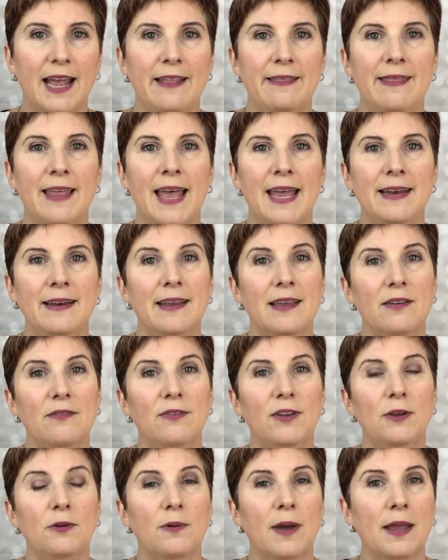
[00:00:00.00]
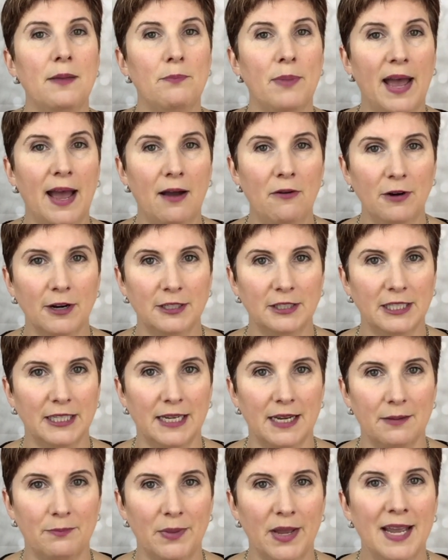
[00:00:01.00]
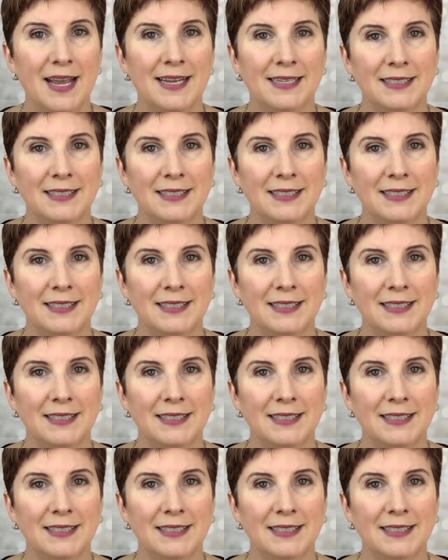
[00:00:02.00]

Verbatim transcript: and then give you a power tip